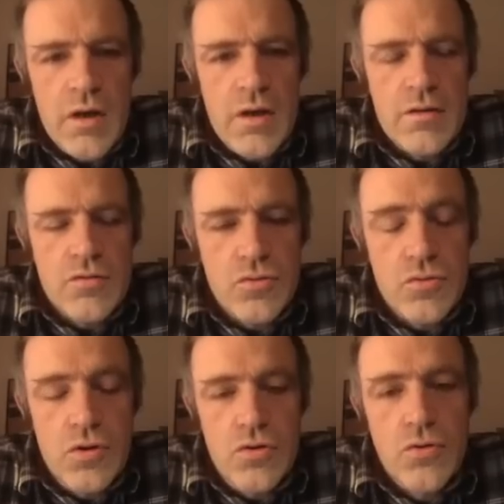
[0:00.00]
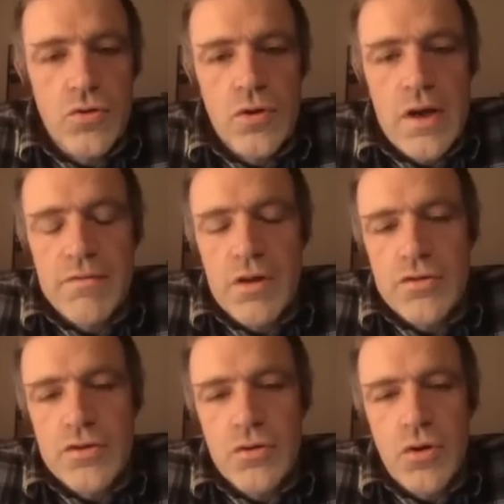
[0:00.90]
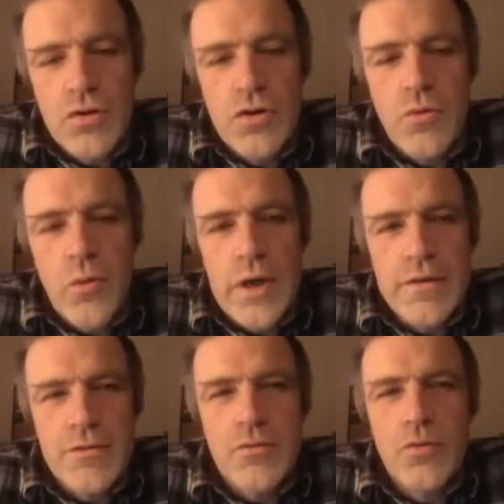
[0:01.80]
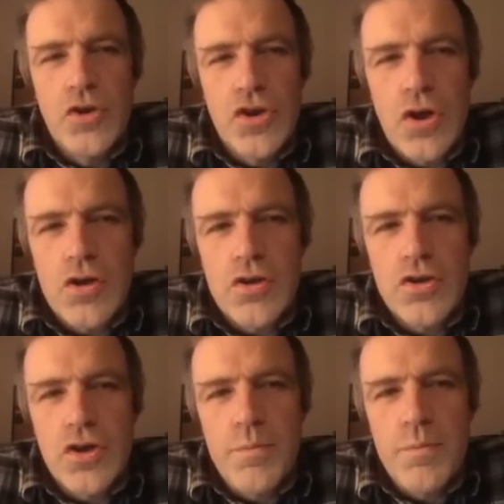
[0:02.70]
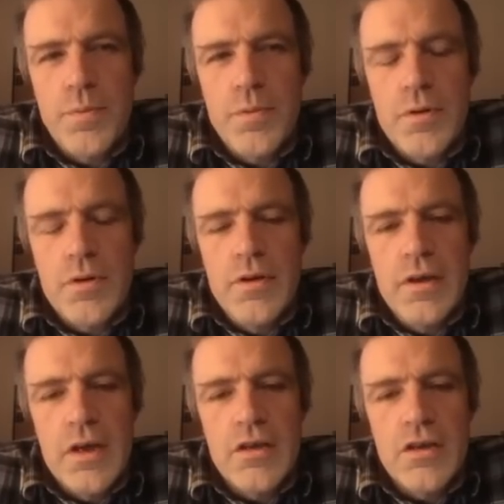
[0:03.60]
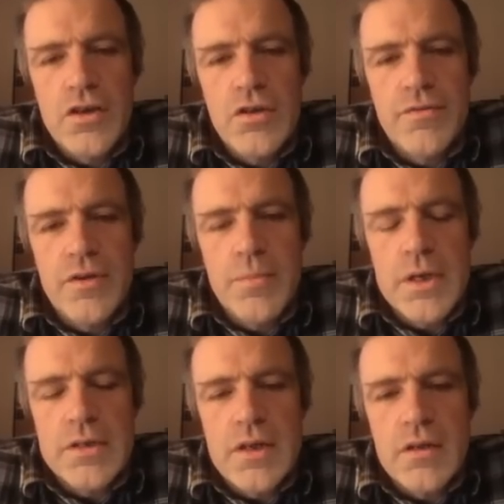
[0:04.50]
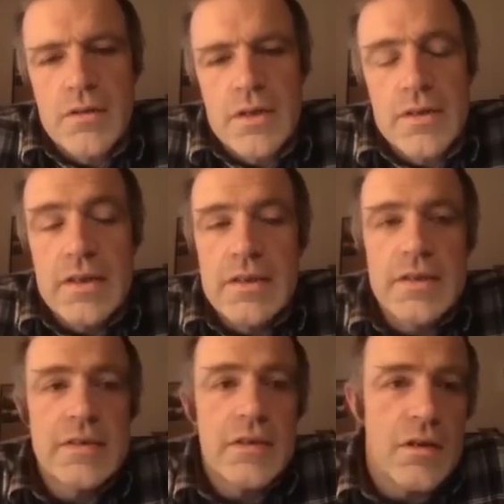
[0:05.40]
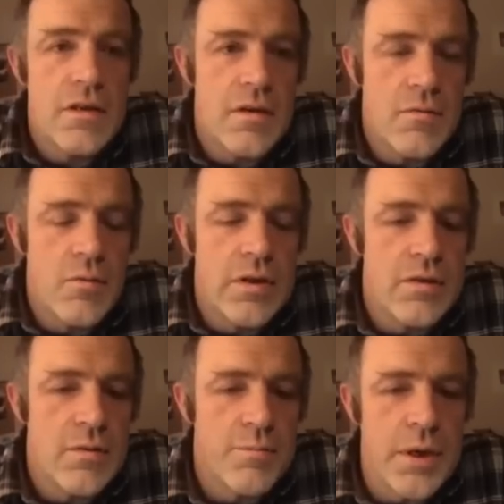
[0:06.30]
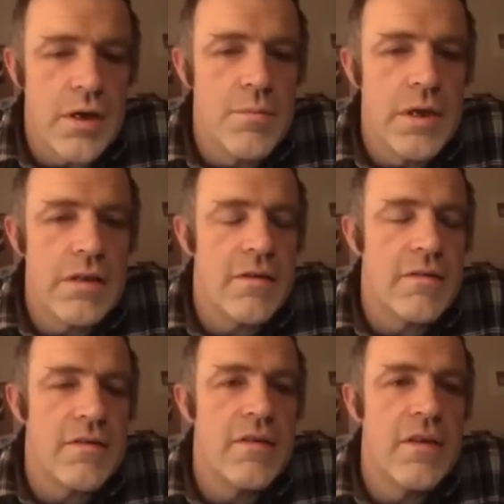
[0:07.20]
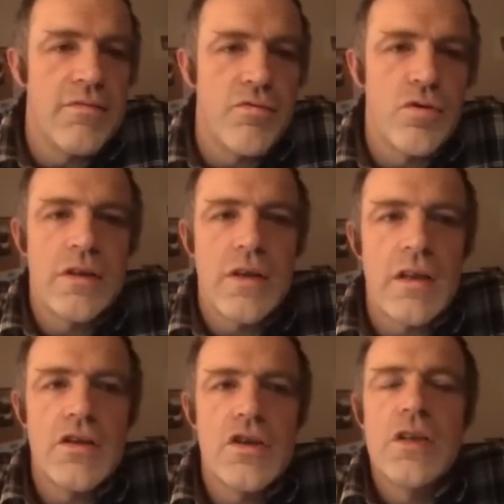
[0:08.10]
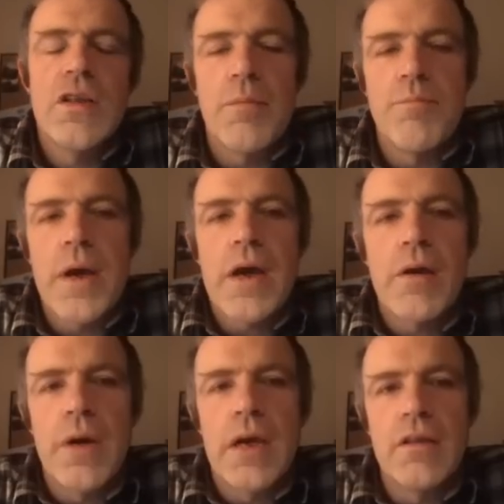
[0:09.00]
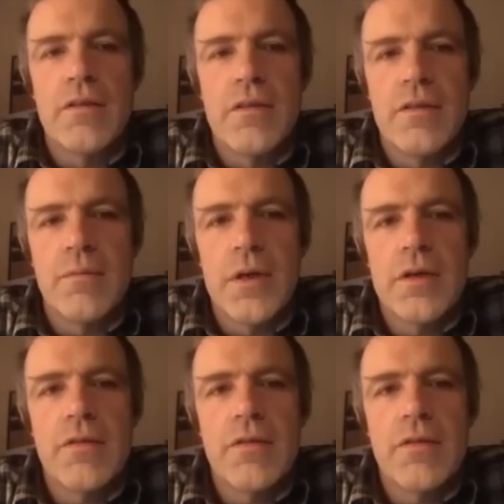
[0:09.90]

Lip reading: So you have also other ways to charge up the energy of the basalt. That is, with the pyramid, it's a different energy than paramagnetism.